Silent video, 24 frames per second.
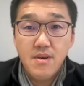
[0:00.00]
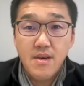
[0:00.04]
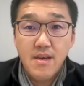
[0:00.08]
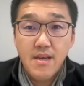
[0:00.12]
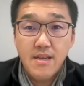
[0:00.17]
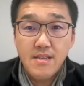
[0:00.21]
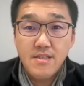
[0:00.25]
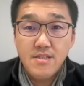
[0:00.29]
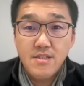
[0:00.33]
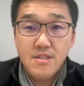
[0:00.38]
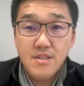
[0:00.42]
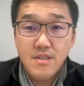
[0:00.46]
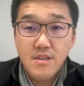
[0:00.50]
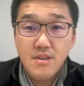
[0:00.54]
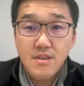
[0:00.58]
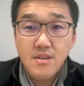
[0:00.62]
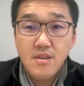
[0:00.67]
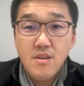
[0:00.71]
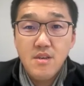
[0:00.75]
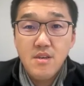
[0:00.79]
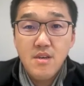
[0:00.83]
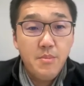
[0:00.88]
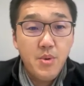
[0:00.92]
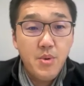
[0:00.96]
engineer
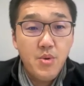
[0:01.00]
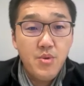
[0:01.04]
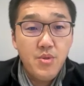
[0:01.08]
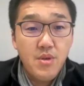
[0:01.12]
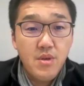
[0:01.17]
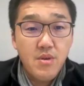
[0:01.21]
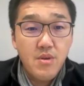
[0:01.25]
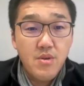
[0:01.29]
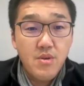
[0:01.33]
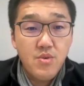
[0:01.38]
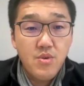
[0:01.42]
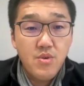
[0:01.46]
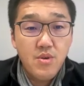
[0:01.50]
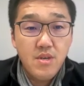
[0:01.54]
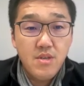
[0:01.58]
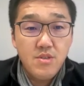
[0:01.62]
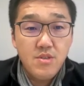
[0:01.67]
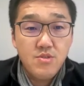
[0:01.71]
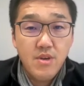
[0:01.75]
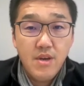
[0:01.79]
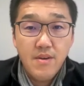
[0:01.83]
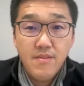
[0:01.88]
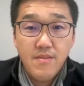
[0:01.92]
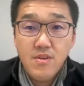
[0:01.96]
building CUDA
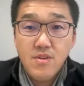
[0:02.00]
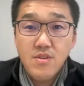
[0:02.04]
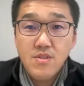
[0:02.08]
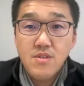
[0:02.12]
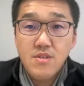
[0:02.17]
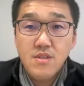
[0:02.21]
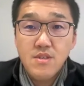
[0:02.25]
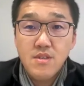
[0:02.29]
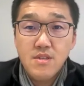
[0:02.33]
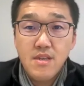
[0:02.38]
drivers.